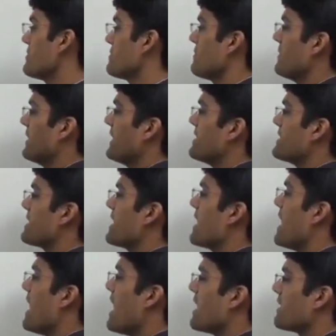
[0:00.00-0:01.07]
So we can
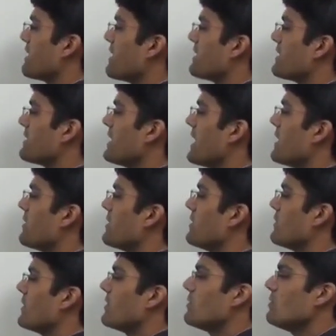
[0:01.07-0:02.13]
say R greater than
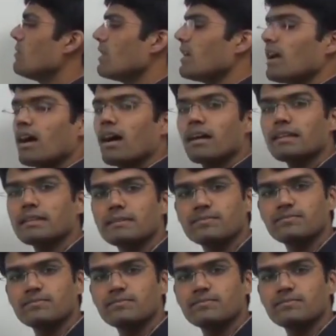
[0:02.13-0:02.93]
or equal to I.